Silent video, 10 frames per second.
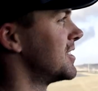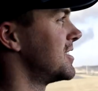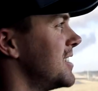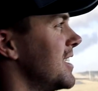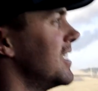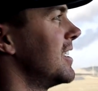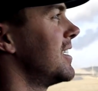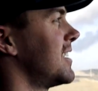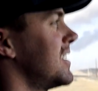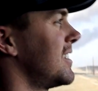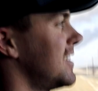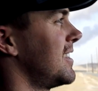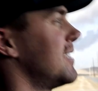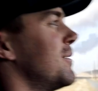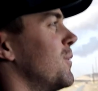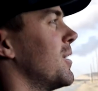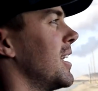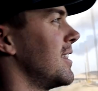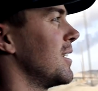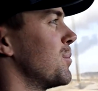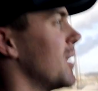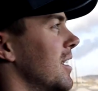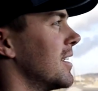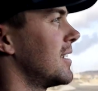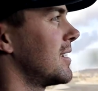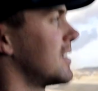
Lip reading: to see what I think about it.